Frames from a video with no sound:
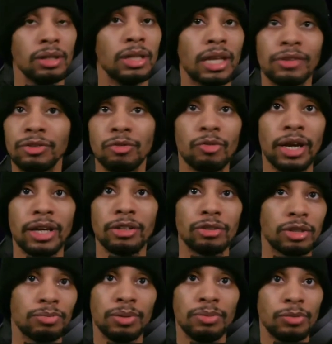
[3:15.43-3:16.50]
left to right. You
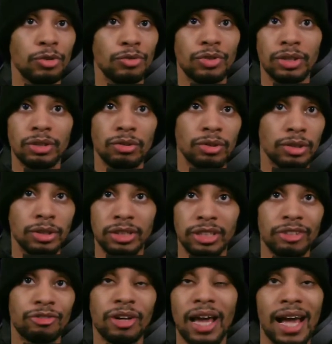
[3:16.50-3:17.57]
could be moving on your
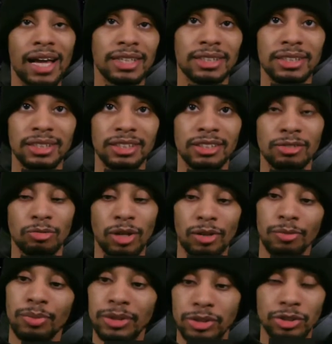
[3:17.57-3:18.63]
different axes,
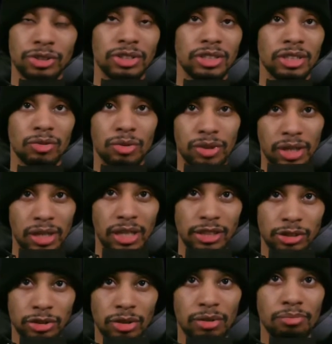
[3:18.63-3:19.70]
whatever, but you're still within a
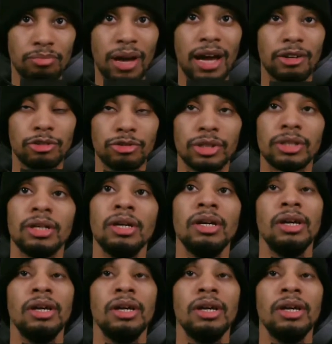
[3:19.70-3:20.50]
certain boundary.